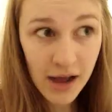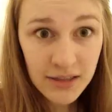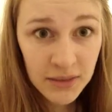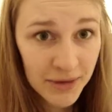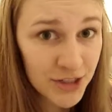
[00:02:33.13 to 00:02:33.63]

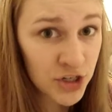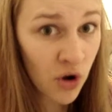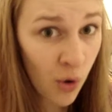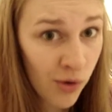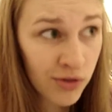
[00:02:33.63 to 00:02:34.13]
Not to mention
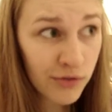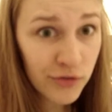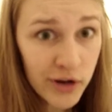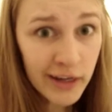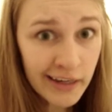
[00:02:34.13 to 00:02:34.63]
all the
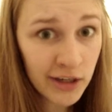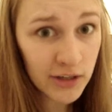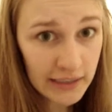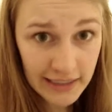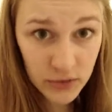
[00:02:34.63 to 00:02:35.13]
freaking
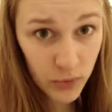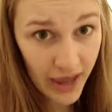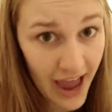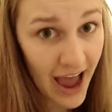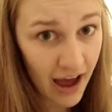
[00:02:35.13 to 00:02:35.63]
cookies
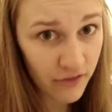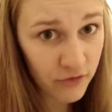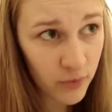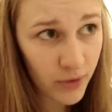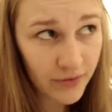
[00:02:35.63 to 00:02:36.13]
we
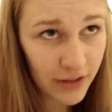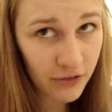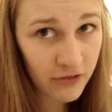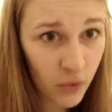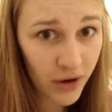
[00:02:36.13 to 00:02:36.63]
have. We have
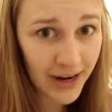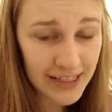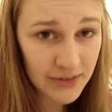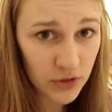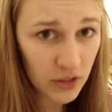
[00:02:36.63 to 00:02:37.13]
like 4
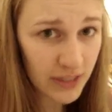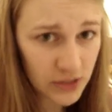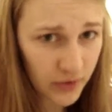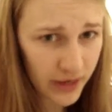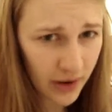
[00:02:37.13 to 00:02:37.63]
kinds of
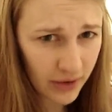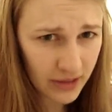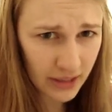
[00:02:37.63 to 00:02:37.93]
cookies right now, I